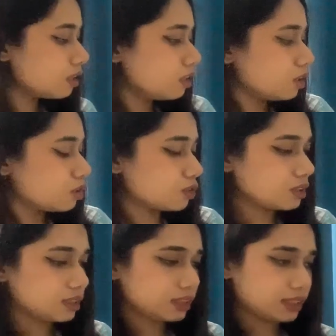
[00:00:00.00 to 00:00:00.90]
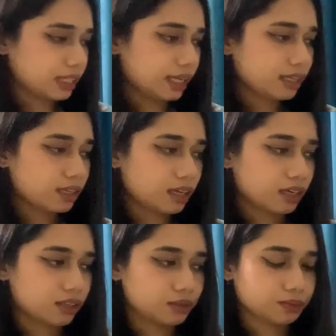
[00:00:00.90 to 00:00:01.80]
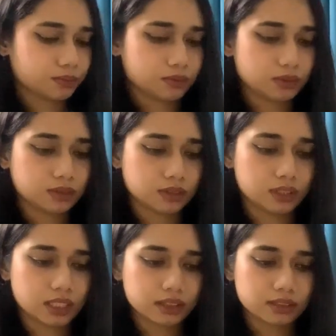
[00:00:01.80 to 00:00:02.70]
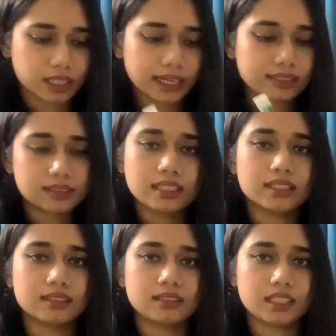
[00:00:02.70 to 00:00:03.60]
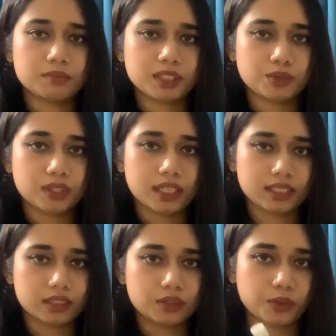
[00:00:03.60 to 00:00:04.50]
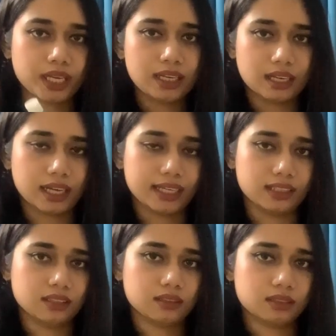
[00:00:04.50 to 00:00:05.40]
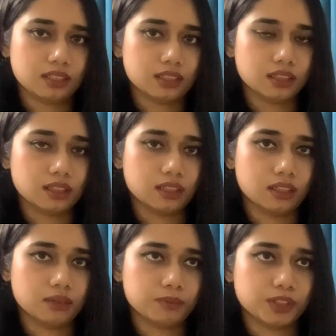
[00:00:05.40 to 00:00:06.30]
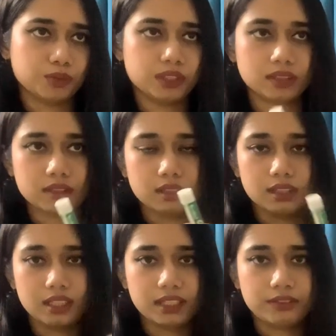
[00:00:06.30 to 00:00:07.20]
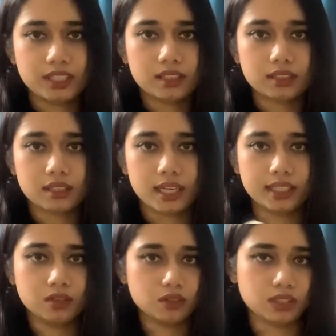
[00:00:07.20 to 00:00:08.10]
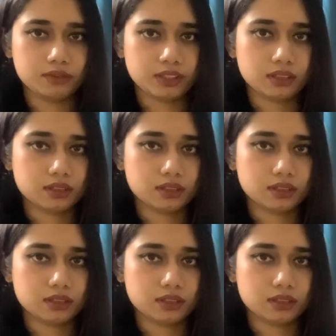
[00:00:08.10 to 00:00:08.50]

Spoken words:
So they exist in between, like a gray line between living and non-living.